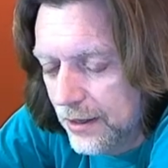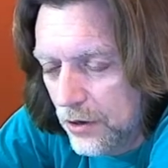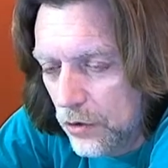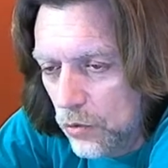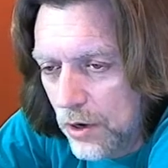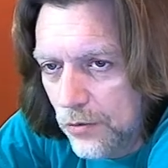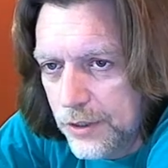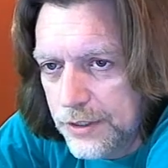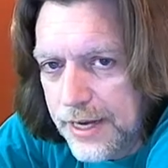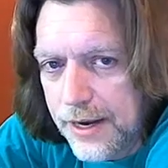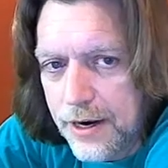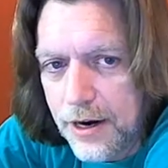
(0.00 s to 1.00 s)
what would
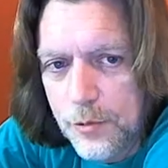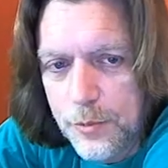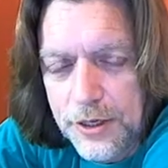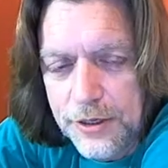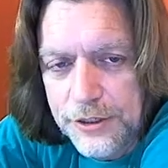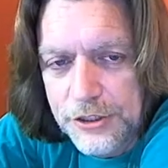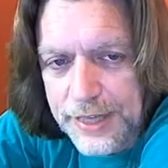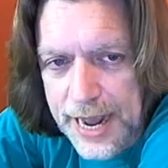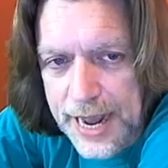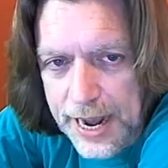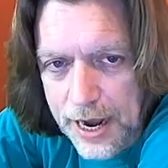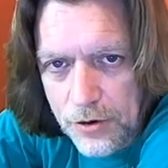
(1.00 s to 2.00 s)
take our builders an
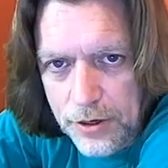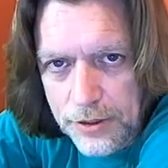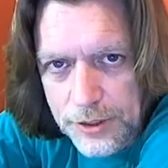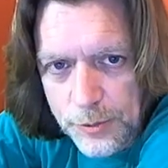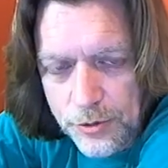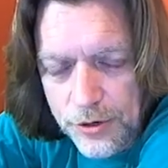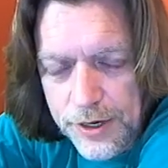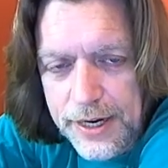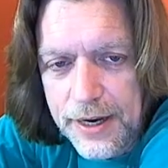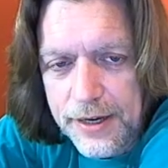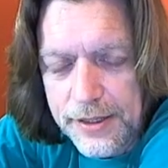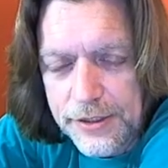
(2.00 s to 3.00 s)
hour to
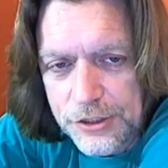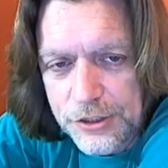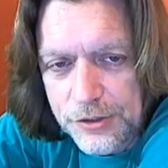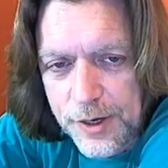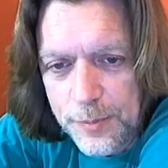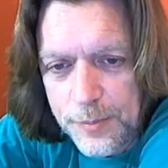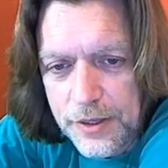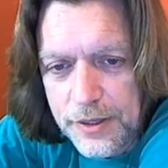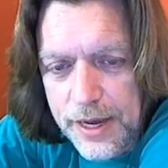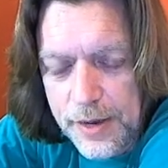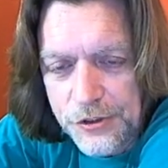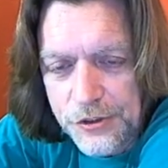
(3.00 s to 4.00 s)
pre-cut and strip,
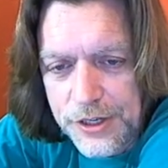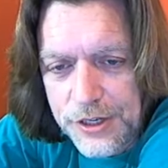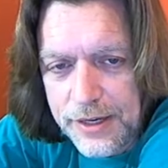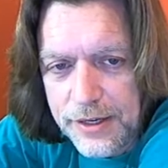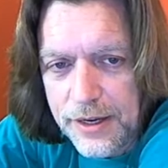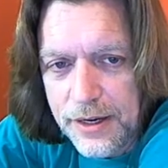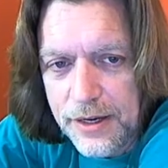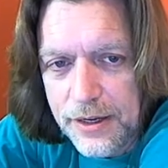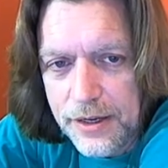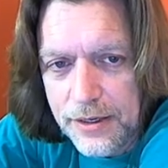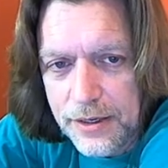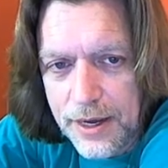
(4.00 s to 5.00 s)
that machine did
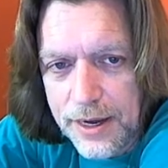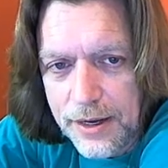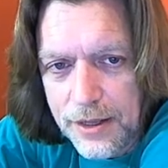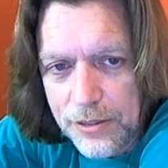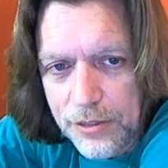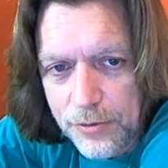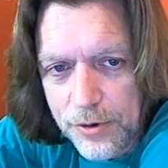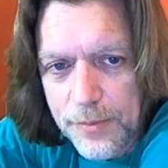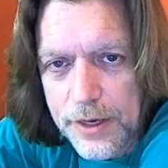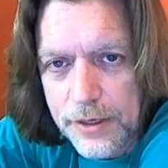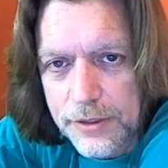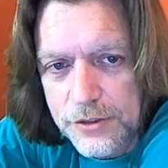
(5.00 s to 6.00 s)
in like three
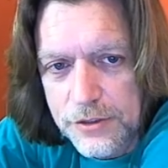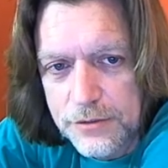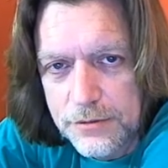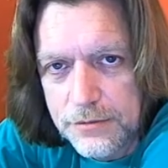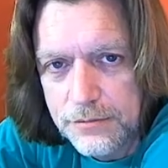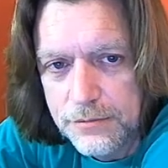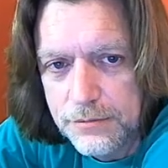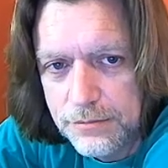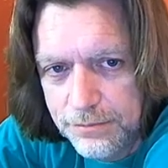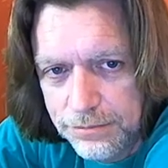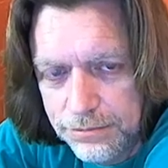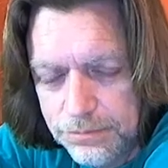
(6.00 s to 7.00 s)
minutes.
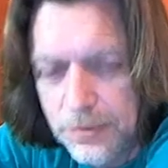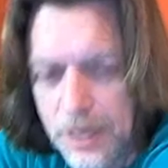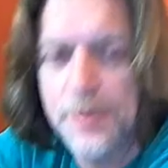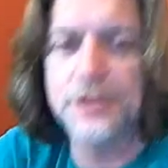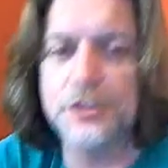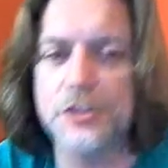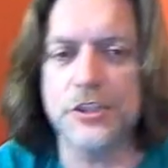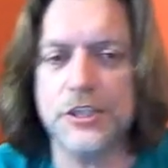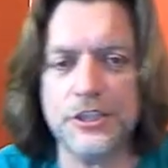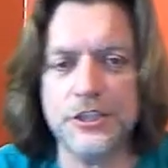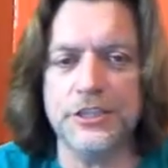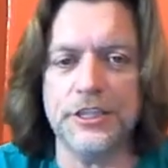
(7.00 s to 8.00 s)
I mean, it just goes
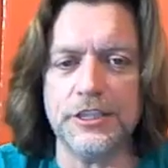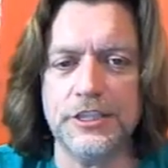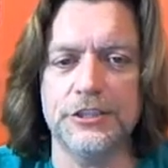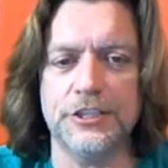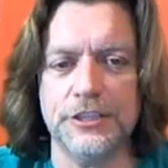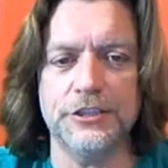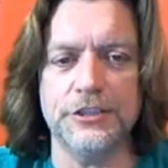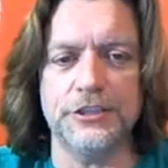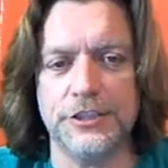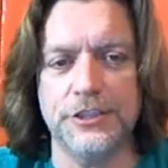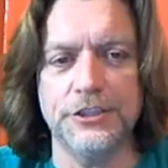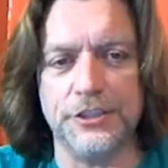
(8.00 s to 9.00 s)
kikush, kikush, kikush,
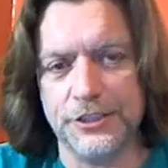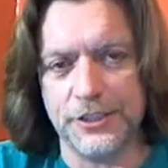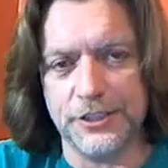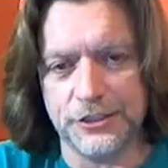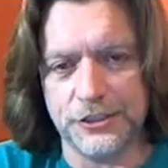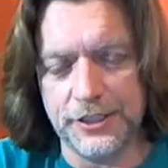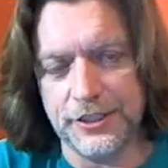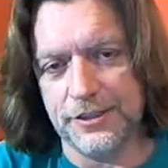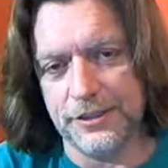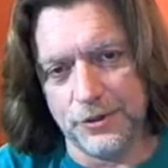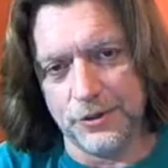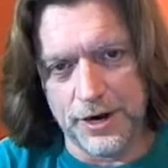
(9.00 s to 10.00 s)
kikush, kikush, and
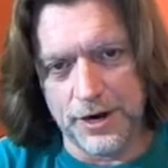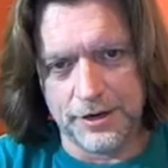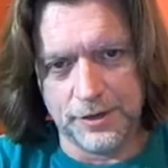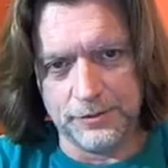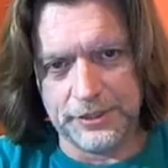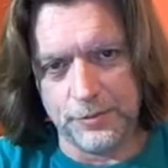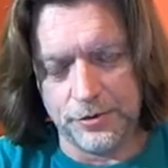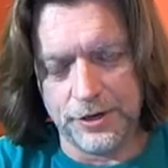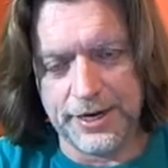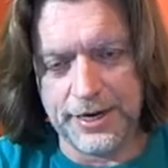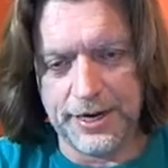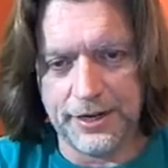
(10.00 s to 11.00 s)
it, the wire comes out
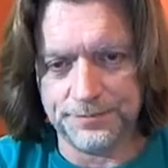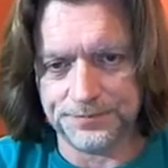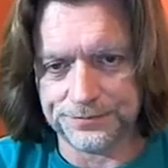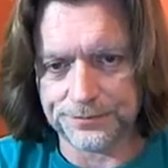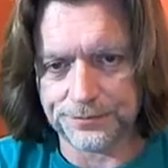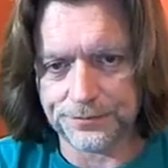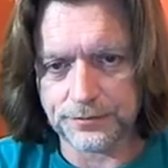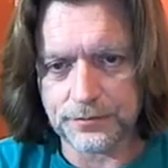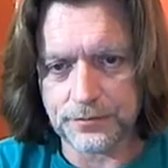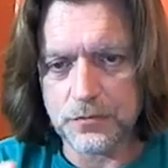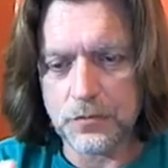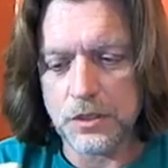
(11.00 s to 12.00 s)
pre-cut
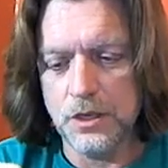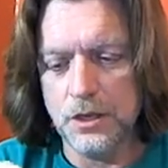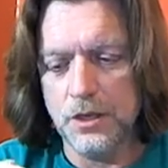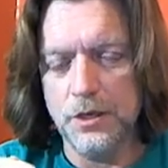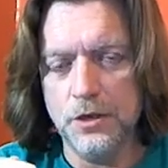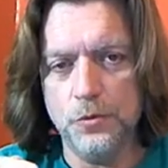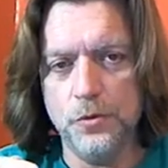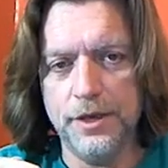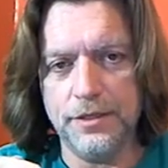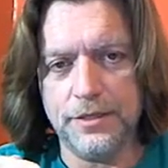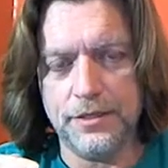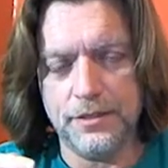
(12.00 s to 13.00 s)

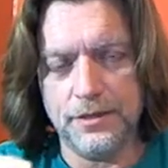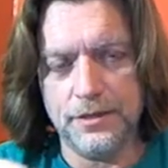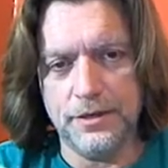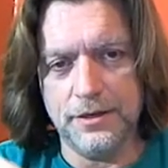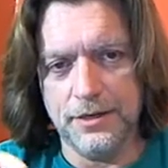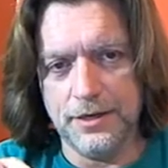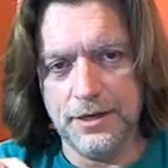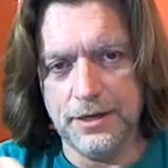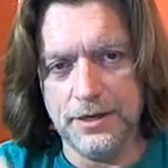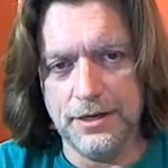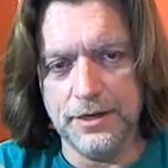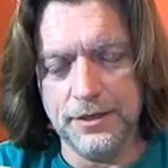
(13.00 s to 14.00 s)
with
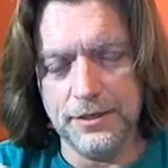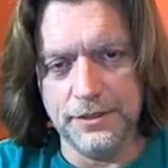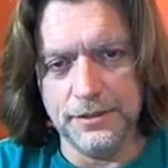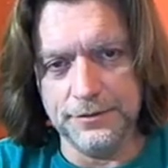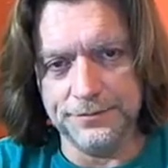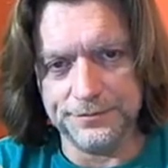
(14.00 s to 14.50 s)
uh,